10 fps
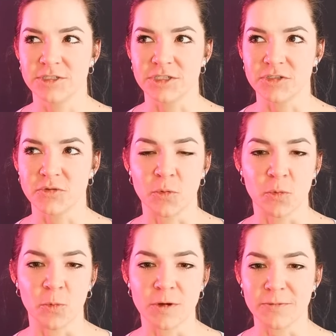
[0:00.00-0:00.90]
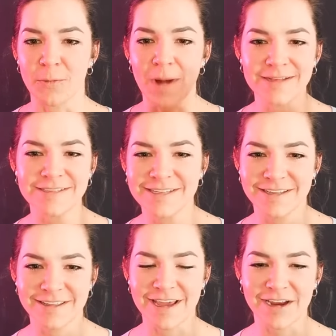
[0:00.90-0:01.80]
just what went
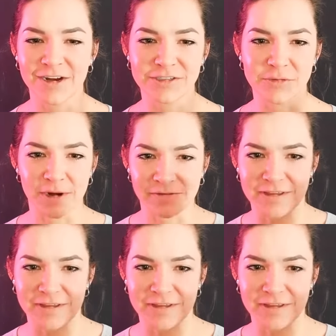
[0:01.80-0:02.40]
there to where